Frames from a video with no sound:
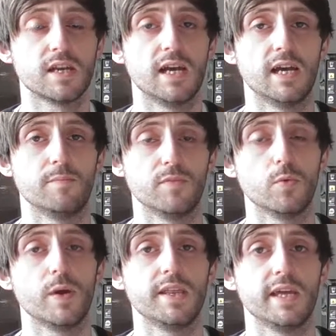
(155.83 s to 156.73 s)

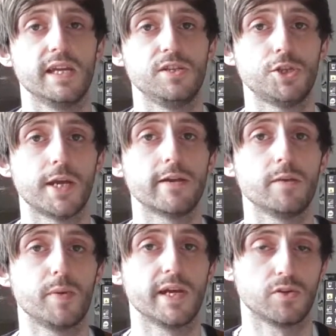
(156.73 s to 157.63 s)
the way they cherry
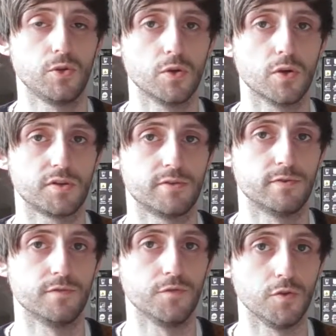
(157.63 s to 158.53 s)
picked who got to
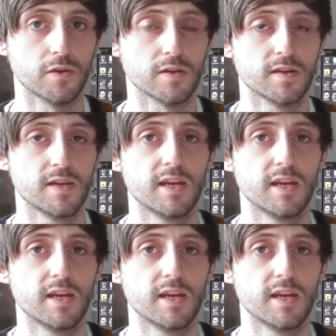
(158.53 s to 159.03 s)
review it.